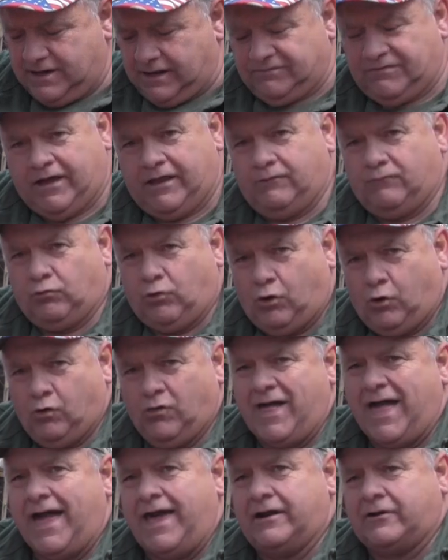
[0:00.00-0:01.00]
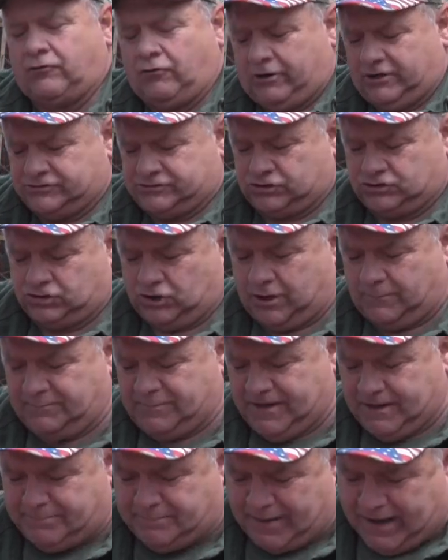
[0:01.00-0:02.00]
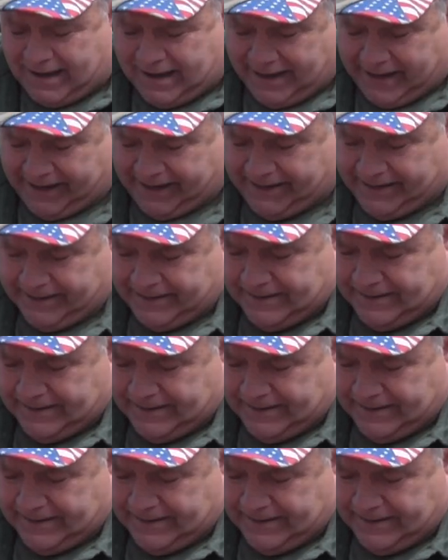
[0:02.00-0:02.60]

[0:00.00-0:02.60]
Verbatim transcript: And then roll that across the top of your pie.